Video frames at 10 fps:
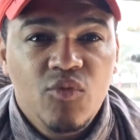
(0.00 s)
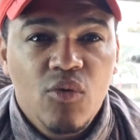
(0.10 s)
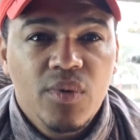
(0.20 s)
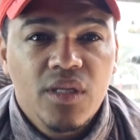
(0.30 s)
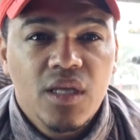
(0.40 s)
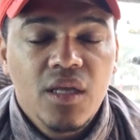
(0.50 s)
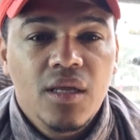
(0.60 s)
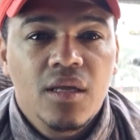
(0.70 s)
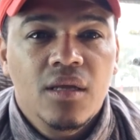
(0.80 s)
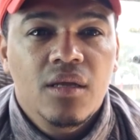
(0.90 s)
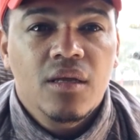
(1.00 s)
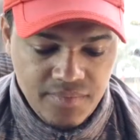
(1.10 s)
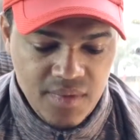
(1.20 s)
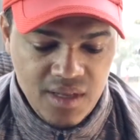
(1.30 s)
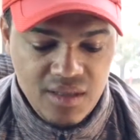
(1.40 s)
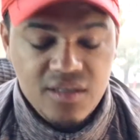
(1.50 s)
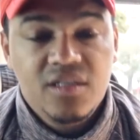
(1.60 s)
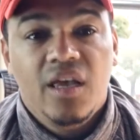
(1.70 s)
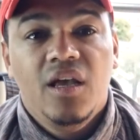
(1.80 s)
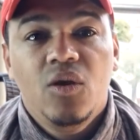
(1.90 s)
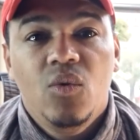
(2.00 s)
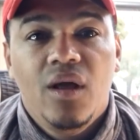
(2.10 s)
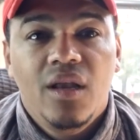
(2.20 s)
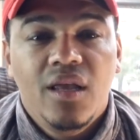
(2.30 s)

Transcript: property. Second one